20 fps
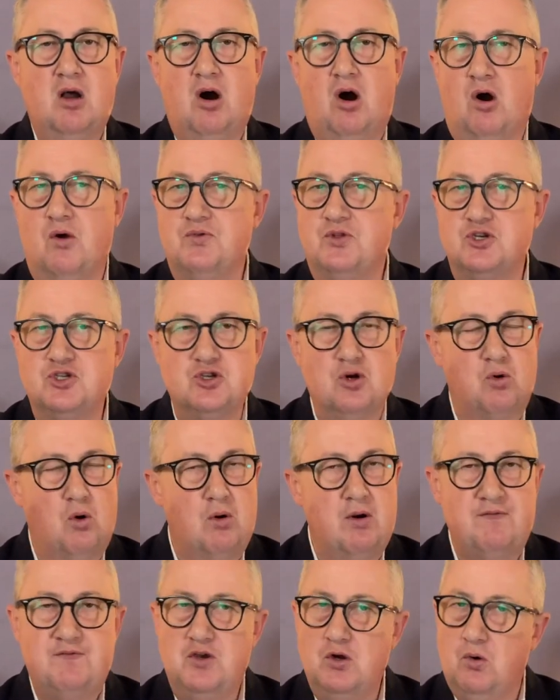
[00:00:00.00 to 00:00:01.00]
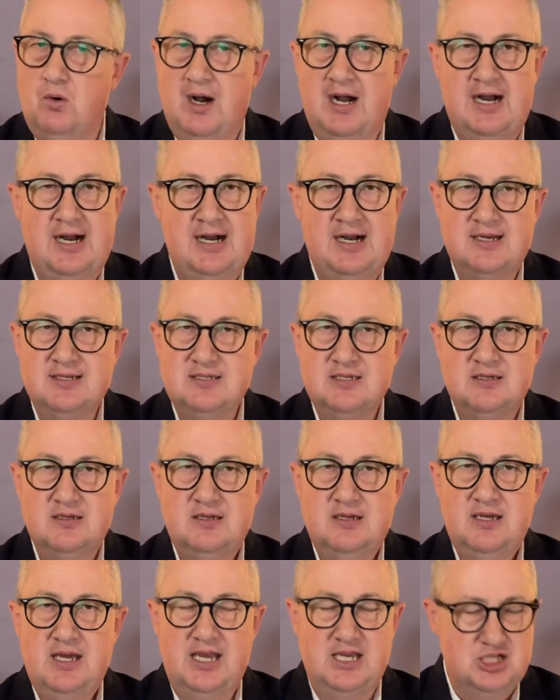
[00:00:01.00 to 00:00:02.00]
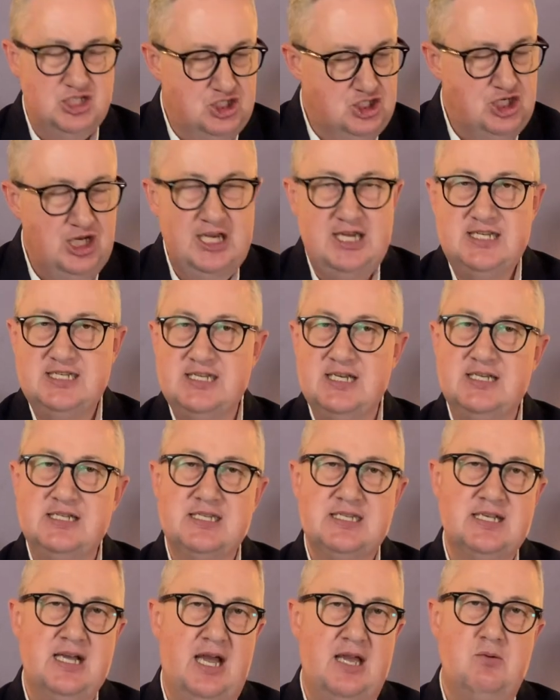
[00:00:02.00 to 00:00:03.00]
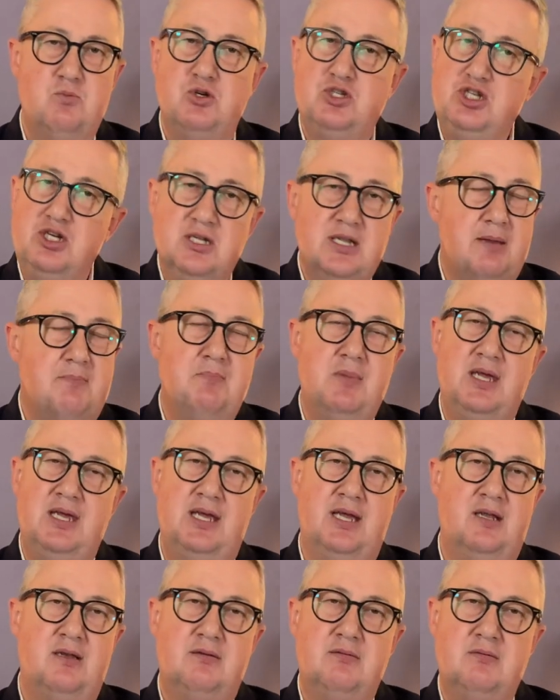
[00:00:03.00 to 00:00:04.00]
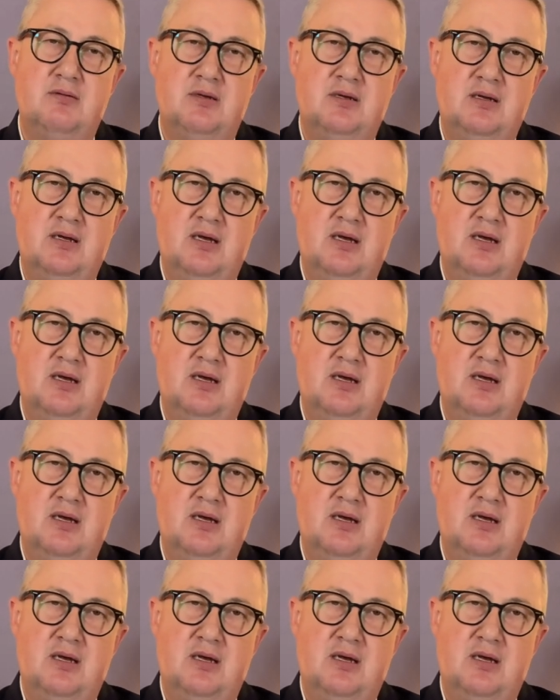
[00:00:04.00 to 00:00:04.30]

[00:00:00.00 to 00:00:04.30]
on the door of your heart? Is Jesus saying, would you let me in?